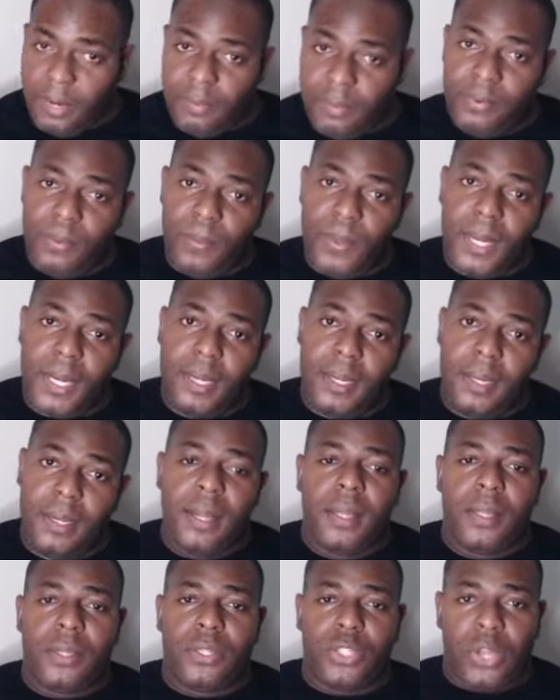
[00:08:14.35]
If you wanna
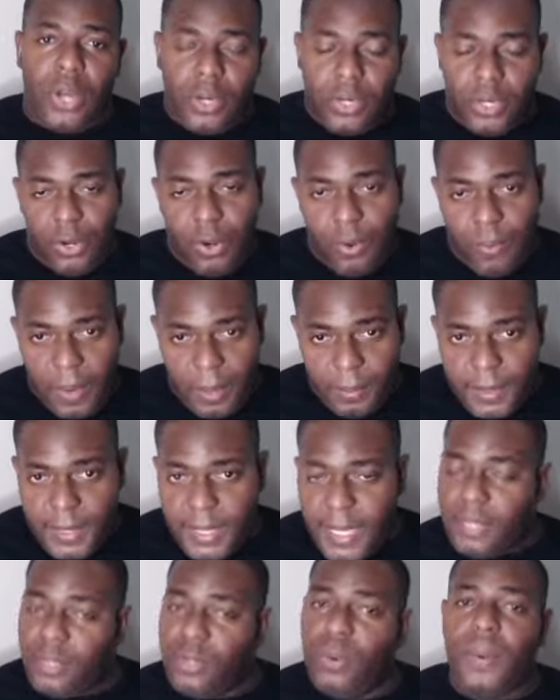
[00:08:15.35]
start your
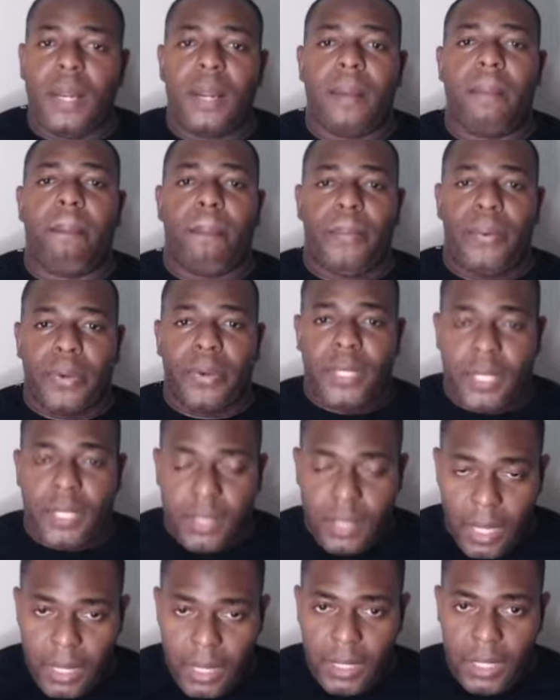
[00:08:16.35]
website, you wanna
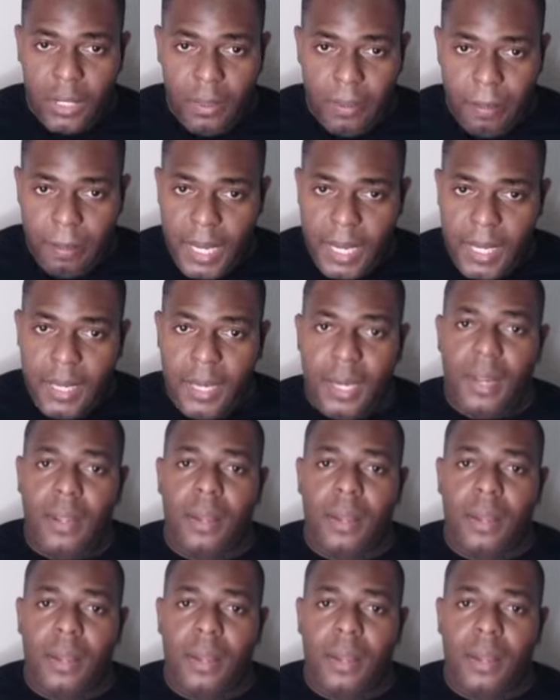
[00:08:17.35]
purchase a domain,